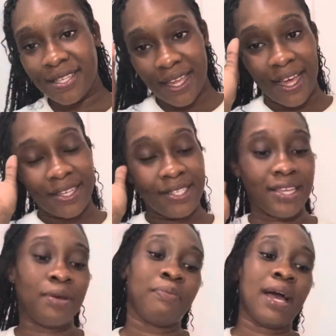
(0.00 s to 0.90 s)

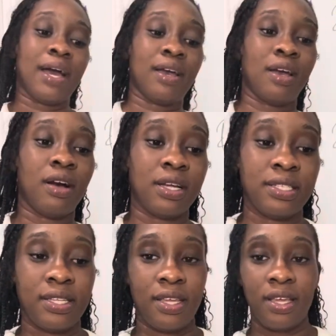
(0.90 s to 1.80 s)
item I got
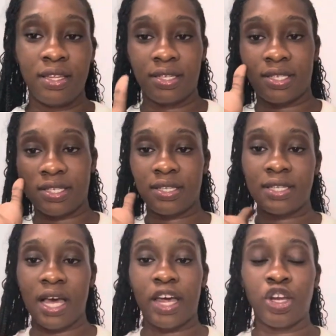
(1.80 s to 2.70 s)
is
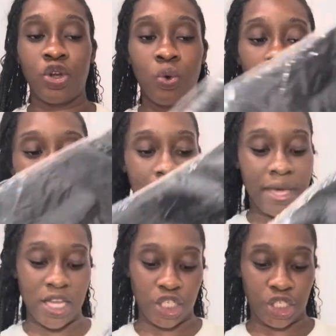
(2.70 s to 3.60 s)
a door
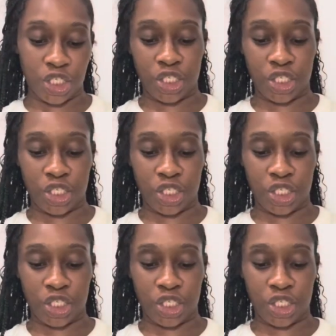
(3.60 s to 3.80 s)
mesh.